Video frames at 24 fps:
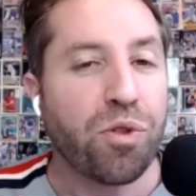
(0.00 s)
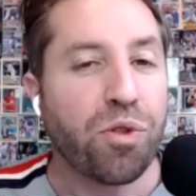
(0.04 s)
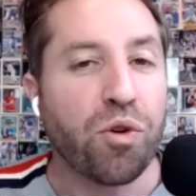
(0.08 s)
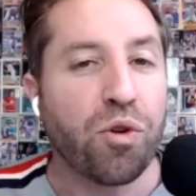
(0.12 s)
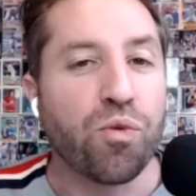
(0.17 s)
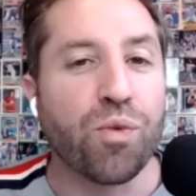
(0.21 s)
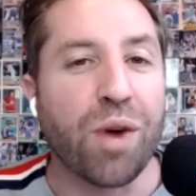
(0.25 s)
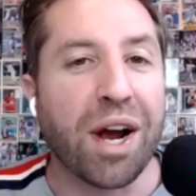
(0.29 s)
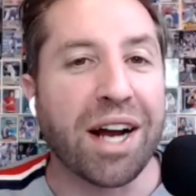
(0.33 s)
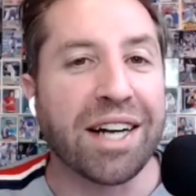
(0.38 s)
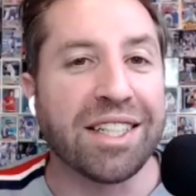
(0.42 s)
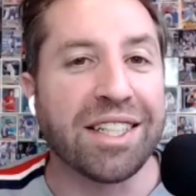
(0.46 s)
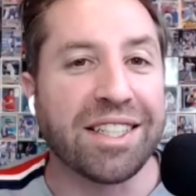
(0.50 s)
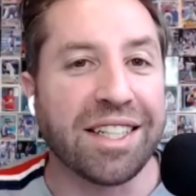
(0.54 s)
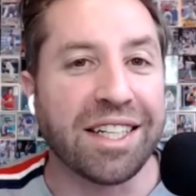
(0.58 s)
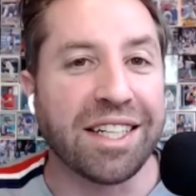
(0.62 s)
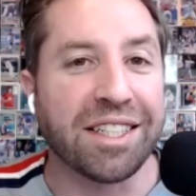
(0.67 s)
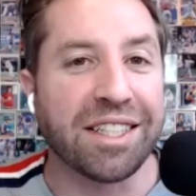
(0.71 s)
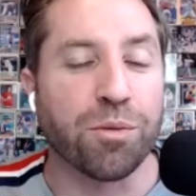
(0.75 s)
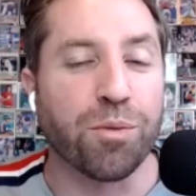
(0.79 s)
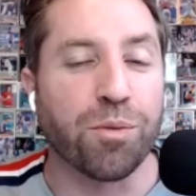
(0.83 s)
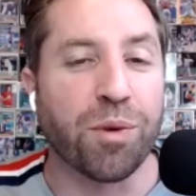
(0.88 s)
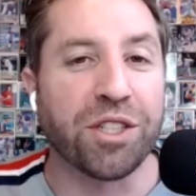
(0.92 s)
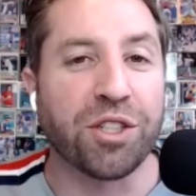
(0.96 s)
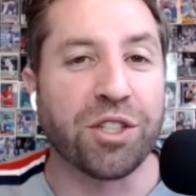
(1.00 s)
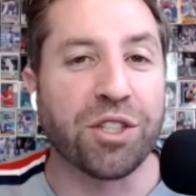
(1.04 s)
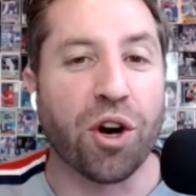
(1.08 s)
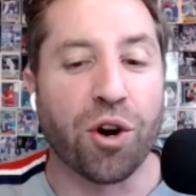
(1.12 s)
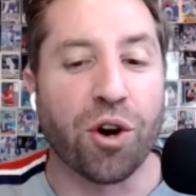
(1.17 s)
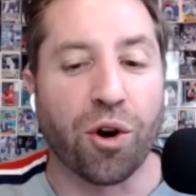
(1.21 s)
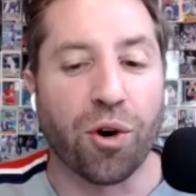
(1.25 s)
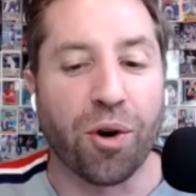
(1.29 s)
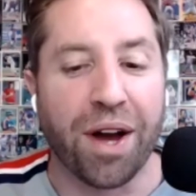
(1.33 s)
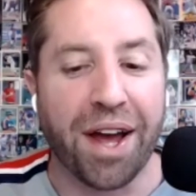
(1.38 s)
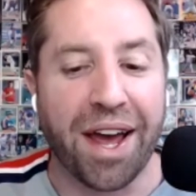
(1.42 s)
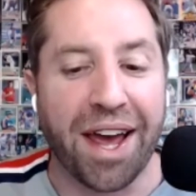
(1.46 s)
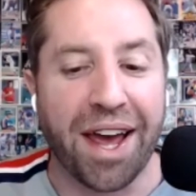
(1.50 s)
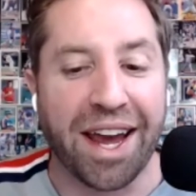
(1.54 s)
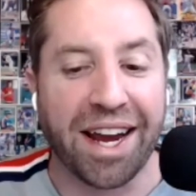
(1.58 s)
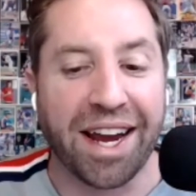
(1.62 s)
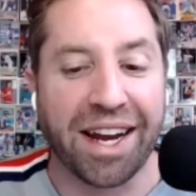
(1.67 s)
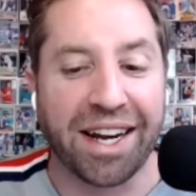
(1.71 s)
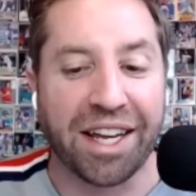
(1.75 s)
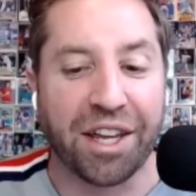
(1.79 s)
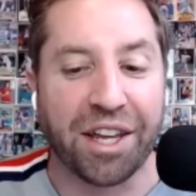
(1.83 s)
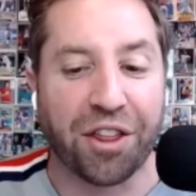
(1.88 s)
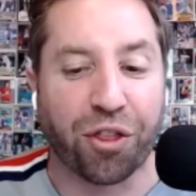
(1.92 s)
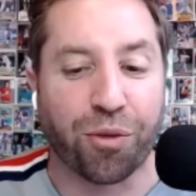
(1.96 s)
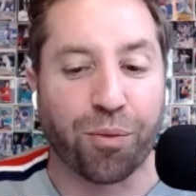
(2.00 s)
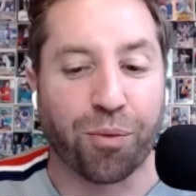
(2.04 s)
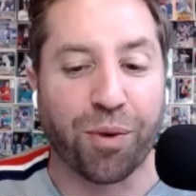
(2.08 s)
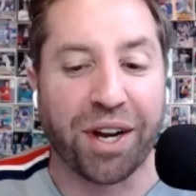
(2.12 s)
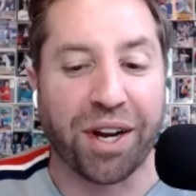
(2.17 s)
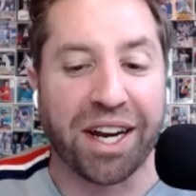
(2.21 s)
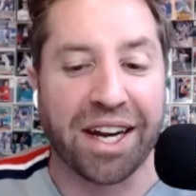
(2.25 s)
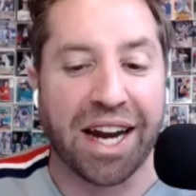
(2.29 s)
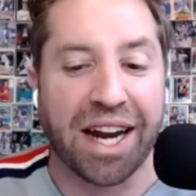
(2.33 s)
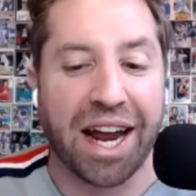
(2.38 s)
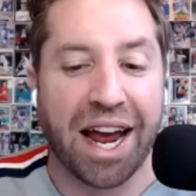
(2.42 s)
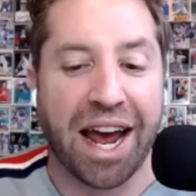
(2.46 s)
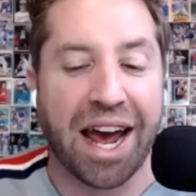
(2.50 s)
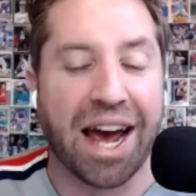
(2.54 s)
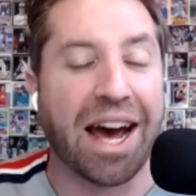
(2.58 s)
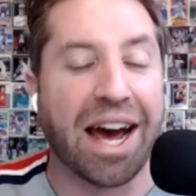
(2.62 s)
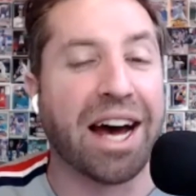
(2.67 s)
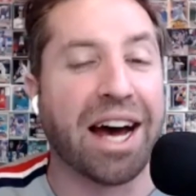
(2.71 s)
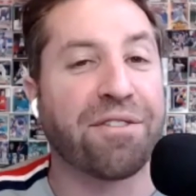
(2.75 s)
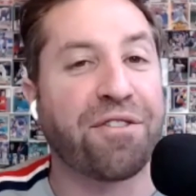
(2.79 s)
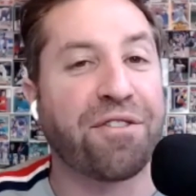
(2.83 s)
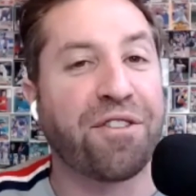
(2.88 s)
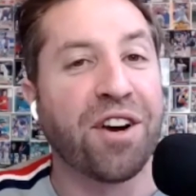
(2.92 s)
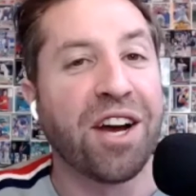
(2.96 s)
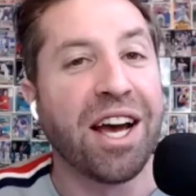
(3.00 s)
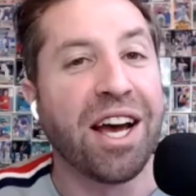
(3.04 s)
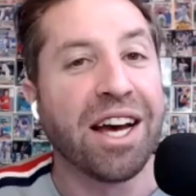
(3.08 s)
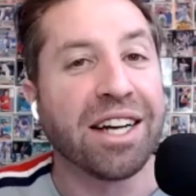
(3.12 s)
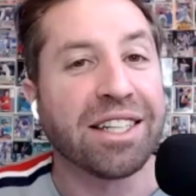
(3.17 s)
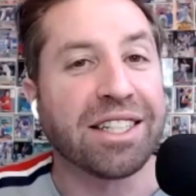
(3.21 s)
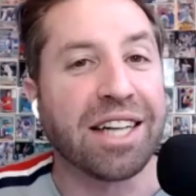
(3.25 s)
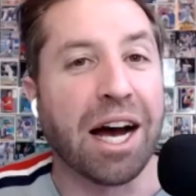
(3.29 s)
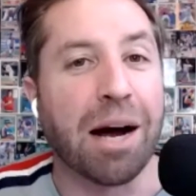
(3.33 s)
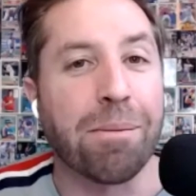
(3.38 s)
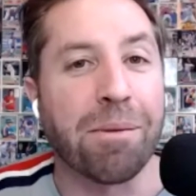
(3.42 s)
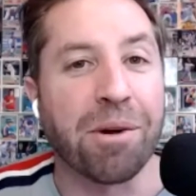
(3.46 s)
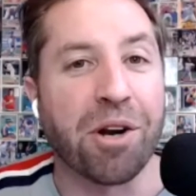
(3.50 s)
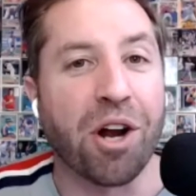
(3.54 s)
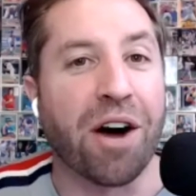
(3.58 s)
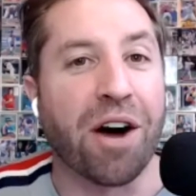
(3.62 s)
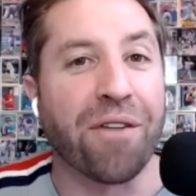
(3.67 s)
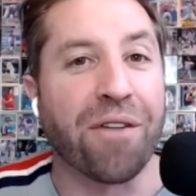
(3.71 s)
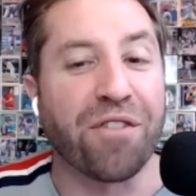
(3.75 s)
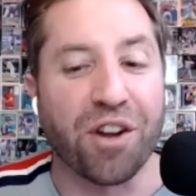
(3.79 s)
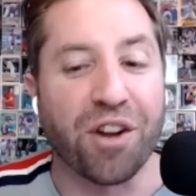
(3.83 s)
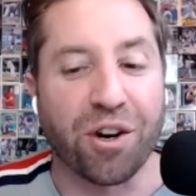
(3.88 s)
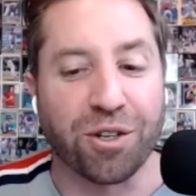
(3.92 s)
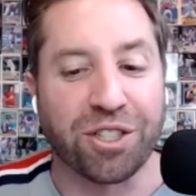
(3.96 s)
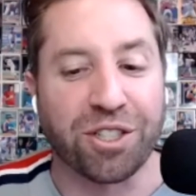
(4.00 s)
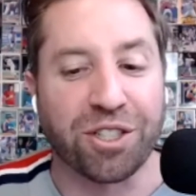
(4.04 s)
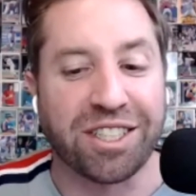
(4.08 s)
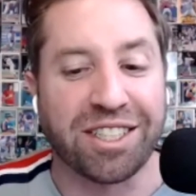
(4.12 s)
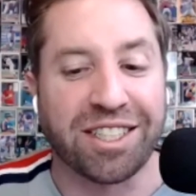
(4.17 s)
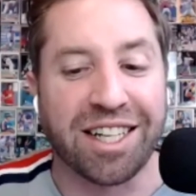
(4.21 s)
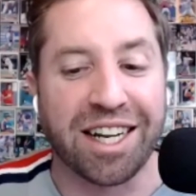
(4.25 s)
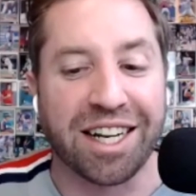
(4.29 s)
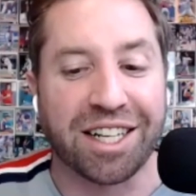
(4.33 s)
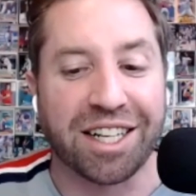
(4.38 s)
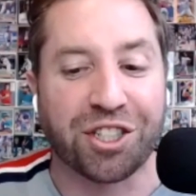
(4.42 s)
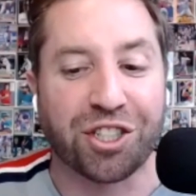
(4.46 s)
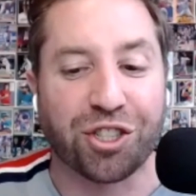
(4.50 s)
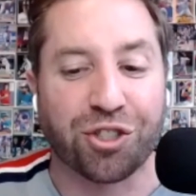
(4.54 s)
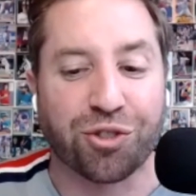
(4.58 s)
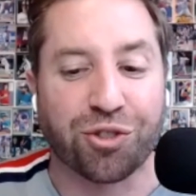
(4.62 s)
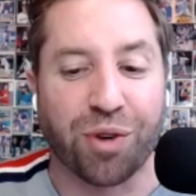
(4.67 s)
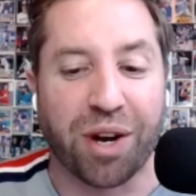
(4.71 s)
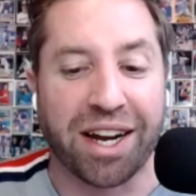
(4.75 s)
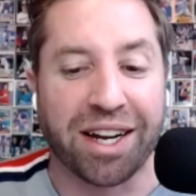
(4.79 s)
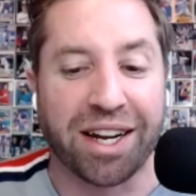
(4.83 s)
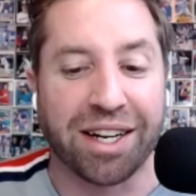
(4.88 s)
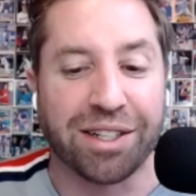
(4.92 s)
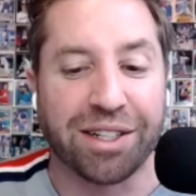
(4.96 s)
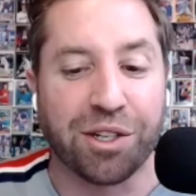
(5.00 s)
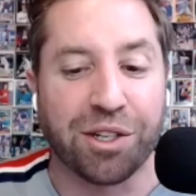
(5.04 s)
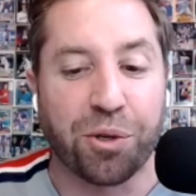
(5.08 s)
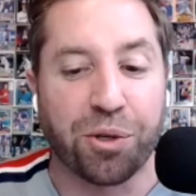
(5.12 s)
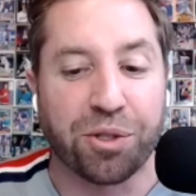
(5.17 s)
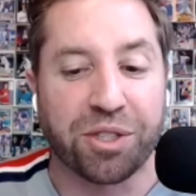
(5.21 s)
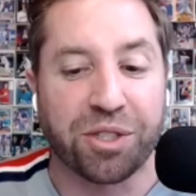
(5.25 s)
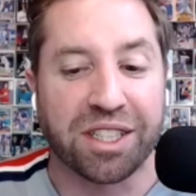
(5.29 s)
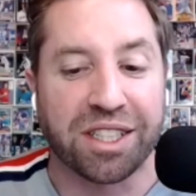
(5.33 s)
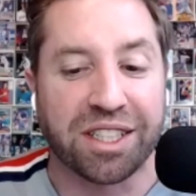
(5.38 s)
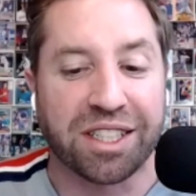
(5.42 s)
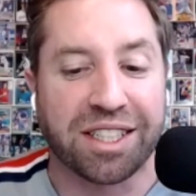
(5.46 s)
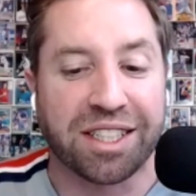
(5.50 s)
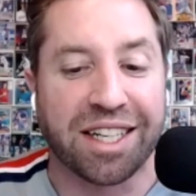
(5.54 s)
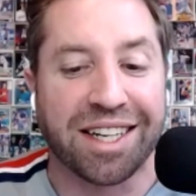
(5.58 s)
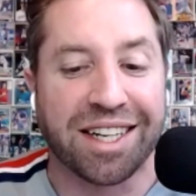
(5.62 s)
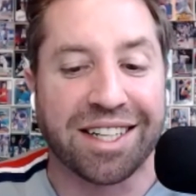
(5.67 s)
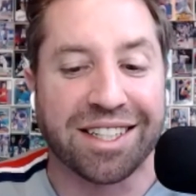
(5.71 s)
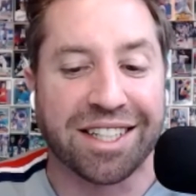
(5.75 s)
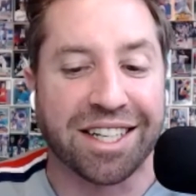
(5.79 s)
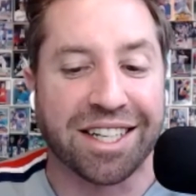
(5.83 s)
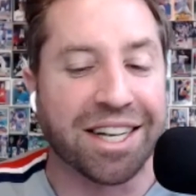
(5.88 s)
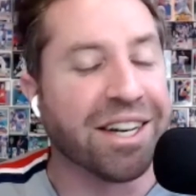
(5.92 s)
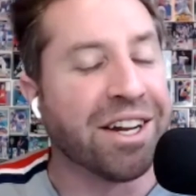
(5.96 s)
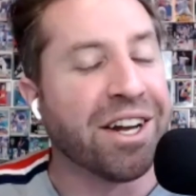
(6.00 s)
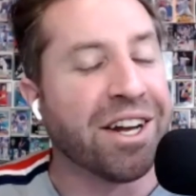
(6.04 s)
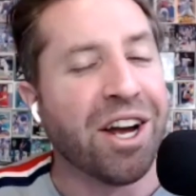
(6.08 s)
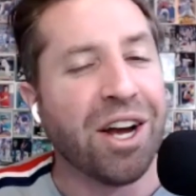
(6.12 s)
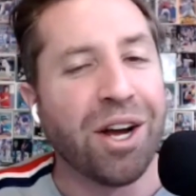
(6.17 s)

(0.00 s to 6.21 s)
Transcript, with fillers: Reds season win total, eighty-three and a half, coming off their sixth straight losing season.